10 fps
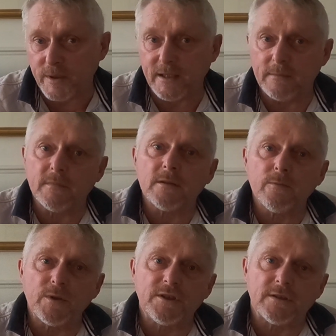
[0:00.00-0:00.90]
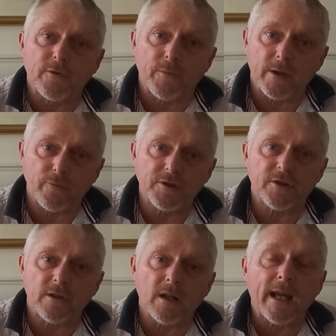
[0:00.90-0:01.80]
beam which is from the
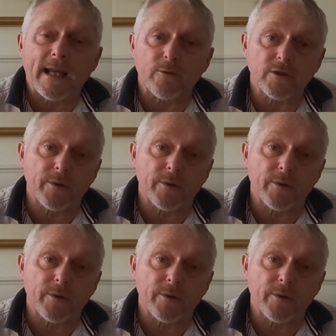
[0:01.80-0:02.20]
original house,